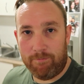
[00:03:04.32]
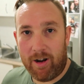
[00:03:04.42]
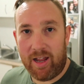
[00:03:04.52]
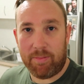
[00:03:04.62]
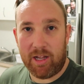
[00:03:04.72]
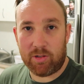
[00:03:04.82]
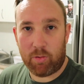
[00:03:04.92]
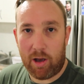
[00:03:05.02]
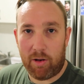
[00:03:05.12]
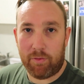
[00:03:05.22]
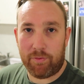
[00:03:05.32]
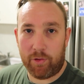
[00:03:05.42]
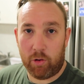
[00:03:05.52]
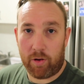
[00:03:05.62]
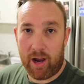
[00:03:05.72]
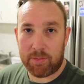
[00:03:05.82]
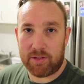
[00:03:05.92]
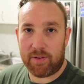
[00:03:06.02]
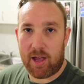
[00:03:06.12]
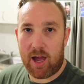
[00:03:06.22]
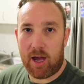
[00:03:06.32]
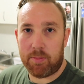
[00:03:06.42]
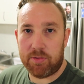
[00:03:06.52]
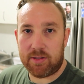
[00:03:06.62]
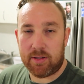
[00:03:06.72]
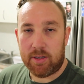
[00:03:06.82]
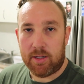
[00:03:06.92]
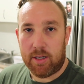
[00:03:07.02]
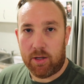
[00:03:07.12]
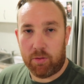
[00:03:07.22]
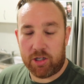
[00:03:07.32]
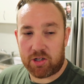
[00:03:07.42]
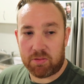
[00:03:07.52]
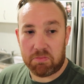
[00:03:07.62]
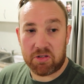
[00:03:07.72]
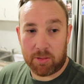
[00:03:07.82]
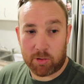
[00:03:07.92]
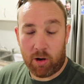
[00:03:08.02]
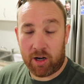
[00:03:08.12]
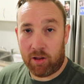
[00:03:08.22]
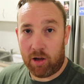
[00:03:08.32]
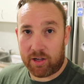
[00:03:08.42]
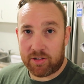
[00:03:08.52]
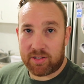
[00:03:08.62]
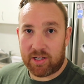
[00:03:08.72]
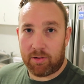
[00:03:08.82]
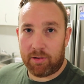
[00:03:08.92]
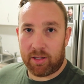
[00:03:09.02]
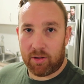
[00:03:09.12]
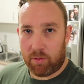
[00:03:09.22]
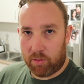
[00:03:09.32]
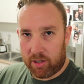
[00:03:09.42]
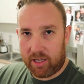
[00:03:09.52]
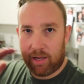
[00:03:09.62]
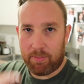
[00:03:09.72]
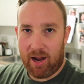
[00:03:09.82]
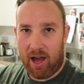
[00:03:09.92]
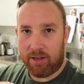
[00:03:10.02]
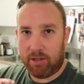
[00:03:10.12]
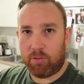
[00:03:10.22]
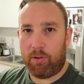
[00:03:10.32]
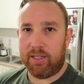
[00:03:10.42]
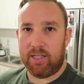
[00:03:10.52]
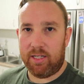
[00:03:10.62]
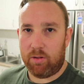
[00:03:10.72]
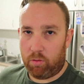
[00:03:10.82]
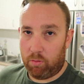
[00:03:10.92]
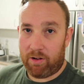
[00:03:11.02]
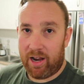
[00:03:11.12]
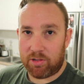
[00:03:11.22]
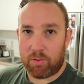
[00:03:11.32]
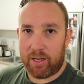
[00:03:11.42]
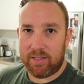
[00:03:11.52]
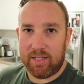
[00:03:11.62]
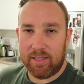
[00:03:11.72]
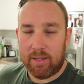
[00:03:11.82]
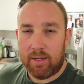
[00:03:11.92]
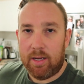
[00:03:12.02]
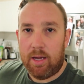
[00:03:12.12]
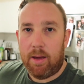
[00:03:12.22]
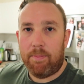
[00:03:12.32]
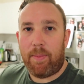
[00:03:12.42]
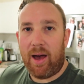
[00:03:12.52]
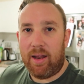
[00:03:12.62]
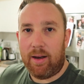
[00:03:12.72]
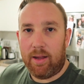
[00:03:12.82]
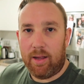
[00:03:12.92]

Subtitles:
around about 12 grams of carbs, which seems quite a lot considering that we want to keep it under 20 or around 20, but